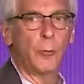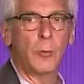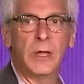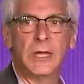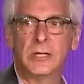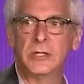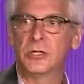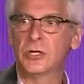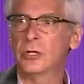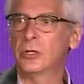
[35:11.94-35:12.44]
we
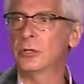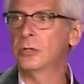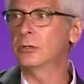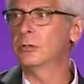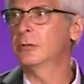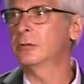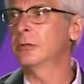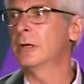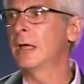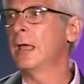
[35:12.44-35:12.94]

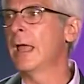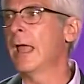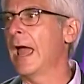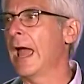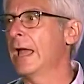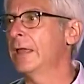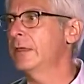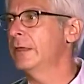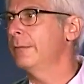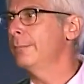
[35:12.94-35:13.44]
do
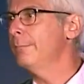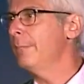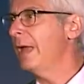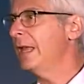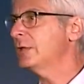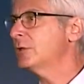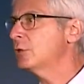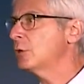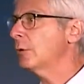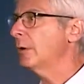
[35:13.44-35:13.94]
and the
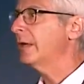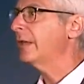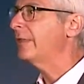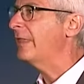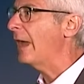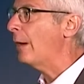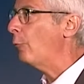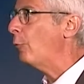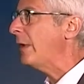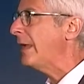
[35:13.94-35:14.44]
mentoring
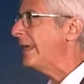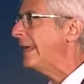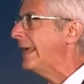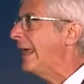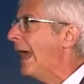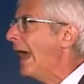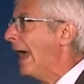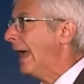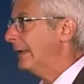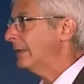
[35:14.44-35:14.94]
that we
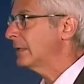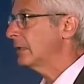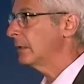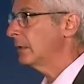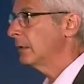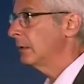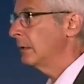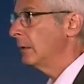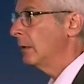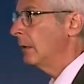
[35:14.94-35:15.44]
get.
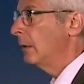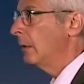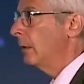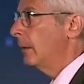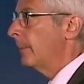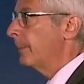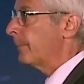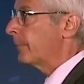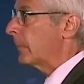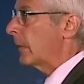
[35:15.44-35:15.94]

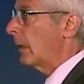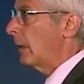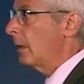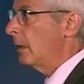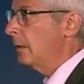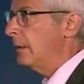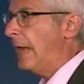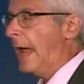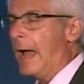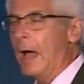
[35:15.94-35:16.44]

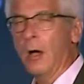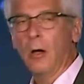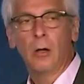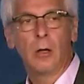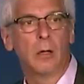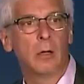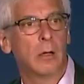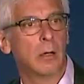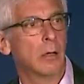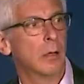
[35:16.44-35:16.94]
Now,
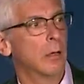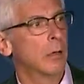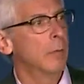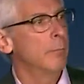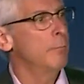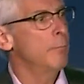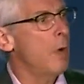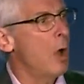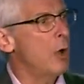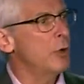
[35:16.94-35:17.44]

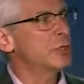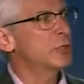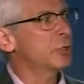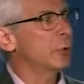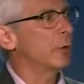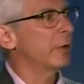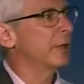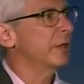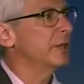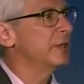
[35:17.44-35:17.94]
most
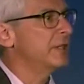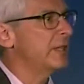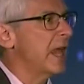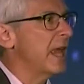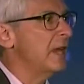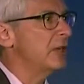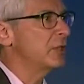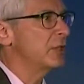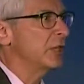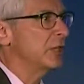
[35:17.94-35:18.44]

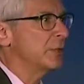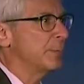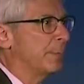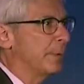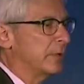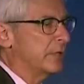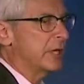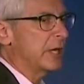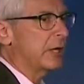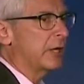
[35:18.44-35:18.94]
organizations,
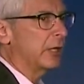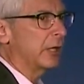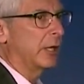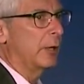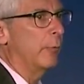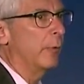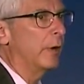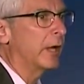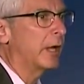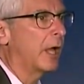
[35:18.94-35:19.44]
particularly
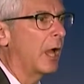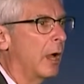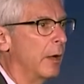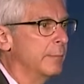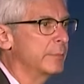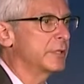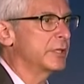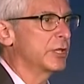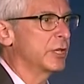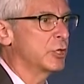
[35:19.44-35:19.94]
when it
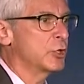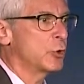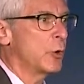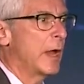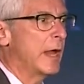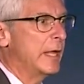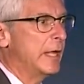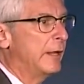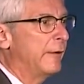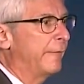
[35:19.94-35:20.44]
comes to
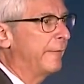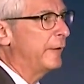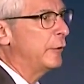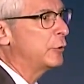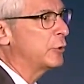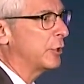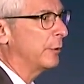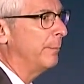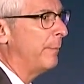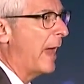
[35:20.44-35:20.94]
training
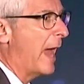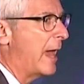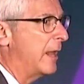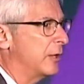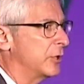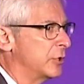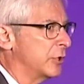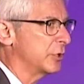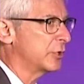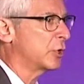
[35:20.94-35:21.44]
future
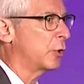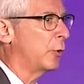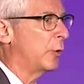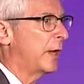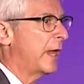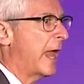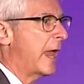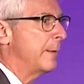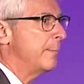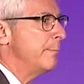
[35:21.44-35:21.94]
managers,
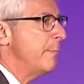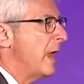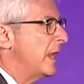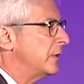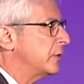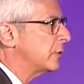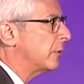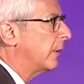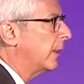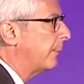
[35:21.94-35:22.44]
create
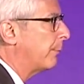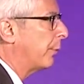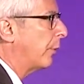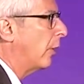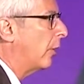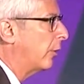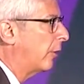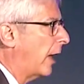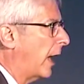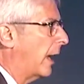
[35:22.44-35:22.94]
mentoring
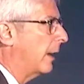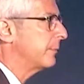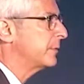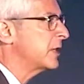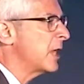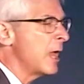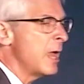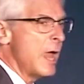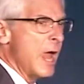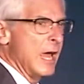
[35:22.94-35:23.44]
programs,
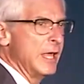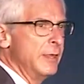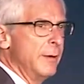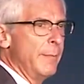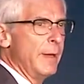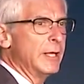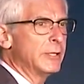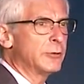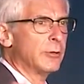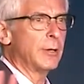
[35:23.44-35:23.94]
and the
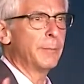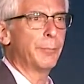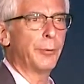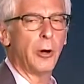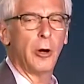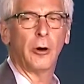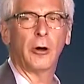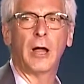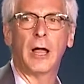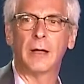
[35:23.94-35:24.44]
mentoring
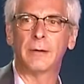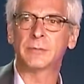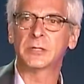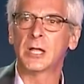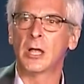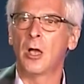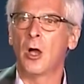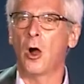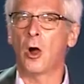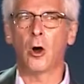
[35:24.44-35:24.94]
programs
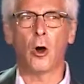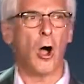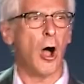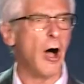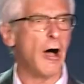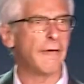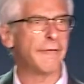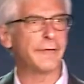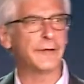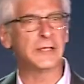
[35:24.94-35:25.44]
are
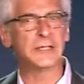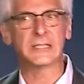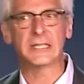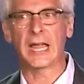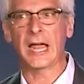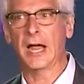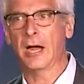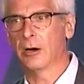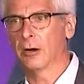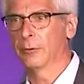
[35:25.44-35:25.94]
often
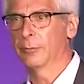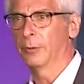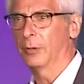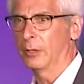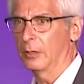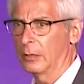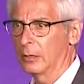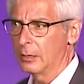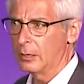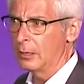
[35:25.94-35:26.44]

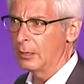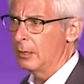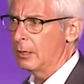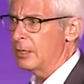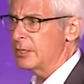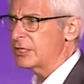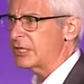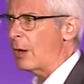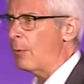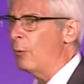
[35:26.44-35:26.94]
terrible.
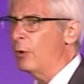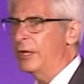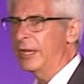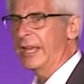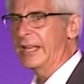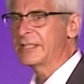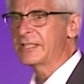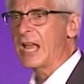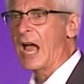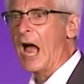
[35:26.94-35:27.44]
Someone
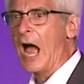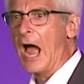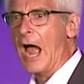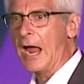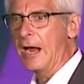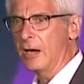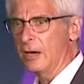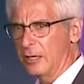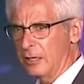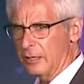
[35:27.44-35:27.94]
gets
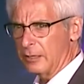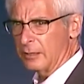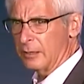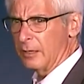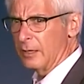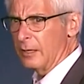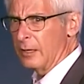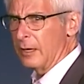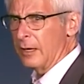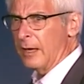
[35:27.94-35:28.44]
hired,
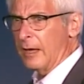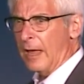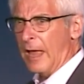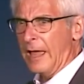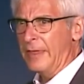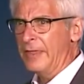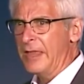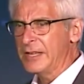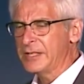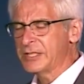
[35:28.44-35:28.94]

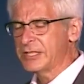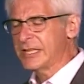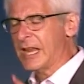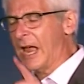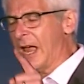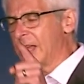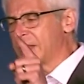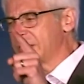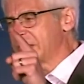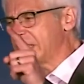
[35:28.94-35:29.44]
and they
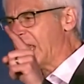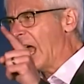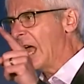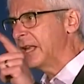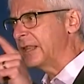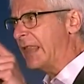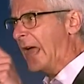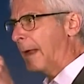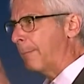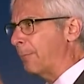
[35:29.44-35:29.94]

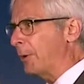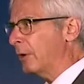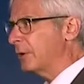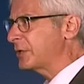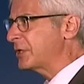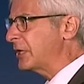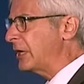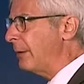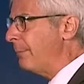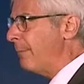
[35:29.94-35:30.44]
assign that
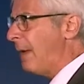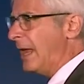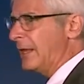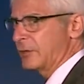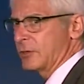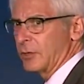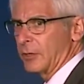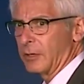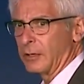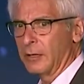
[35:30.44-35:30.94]
person a
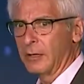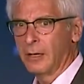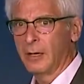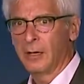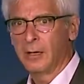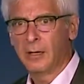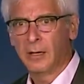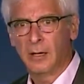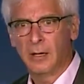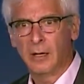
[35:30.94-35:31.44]
mentor.
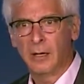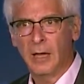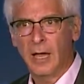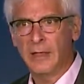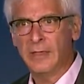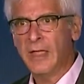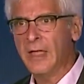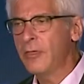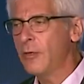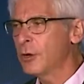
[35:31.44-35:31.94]

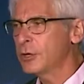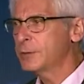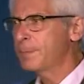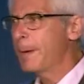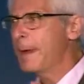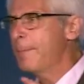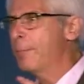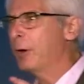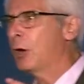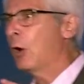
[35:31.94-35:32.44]
And then those
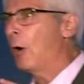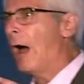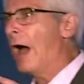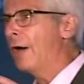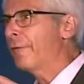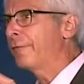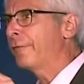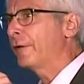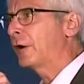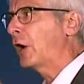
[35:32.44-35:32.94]
people go
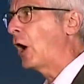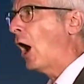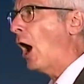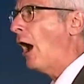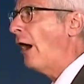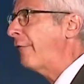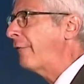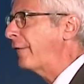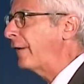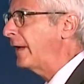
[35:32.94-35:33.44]
out for
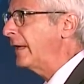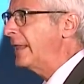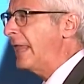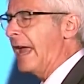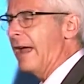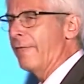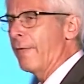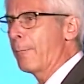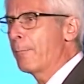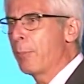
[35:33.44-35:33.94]
coffee, and they
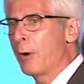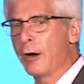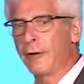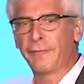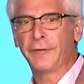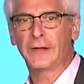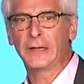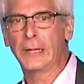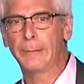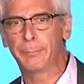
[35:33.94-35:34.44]
have a
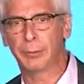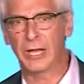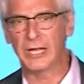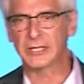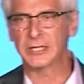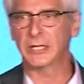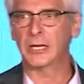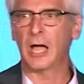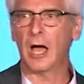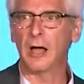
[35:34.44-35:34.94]
perfectly
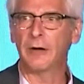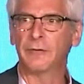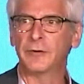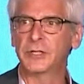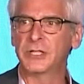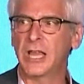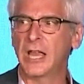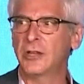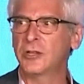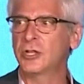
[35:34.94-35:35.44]
pleasant
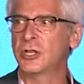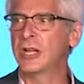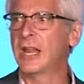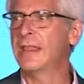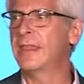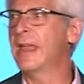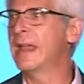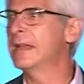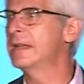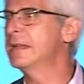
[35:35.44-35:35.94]
conversation,
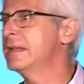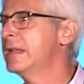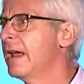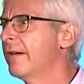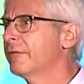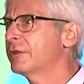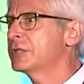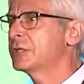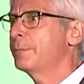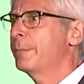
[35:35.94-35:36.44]
and they
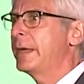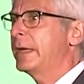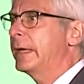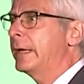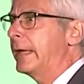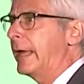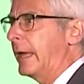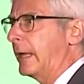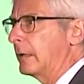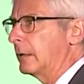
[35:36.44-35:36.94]
never speak
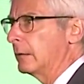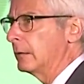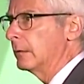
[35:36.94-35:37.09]
again.